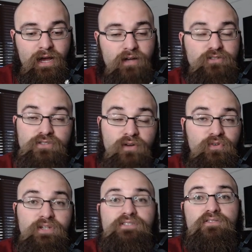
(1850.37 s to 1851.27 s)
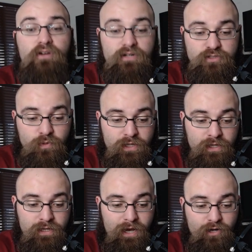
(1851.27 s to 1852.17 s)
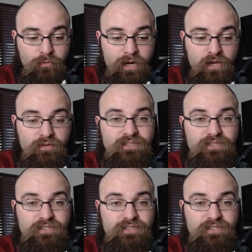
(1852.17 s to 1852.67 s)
Alshon Jeffery needs to start this week. I know many of